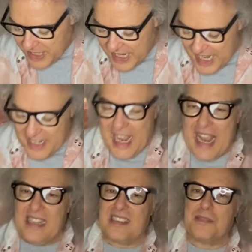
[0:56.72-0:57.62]
need
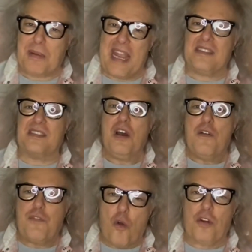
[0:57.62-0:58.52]
a Space
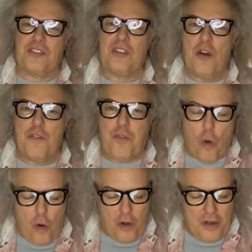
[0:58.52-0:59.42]
Force
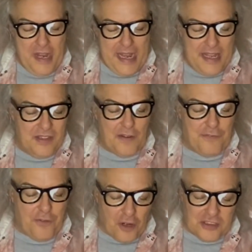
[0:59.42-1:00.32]
for in the
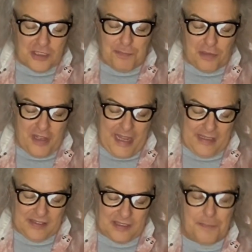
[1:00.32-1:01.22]
first
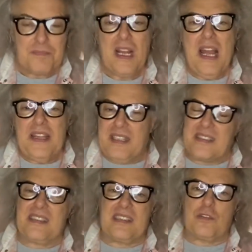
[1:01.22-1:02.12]
place?
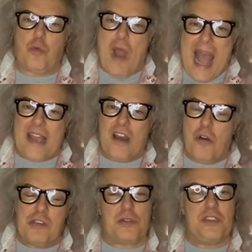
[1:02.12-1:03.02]
This is as
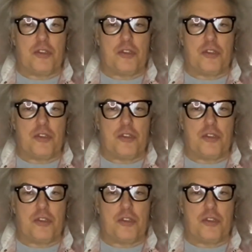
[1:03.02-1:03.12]
wacko as when